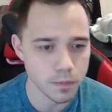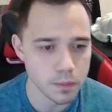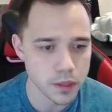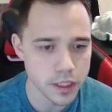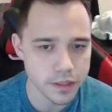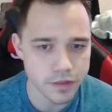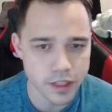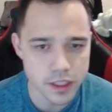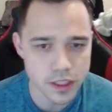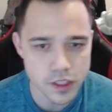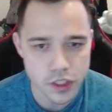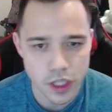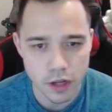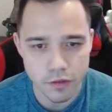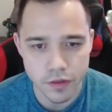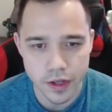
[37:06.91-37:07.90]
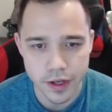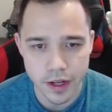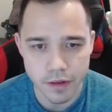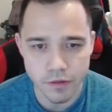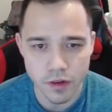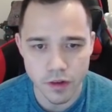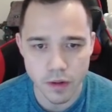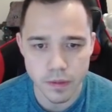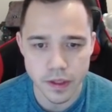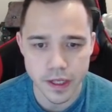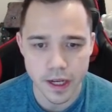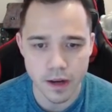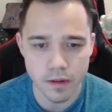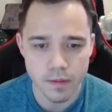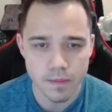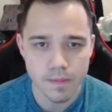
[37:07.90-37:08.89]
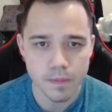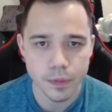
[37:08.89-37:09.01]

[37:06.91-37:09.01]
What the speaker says: believe in itself and farm me down.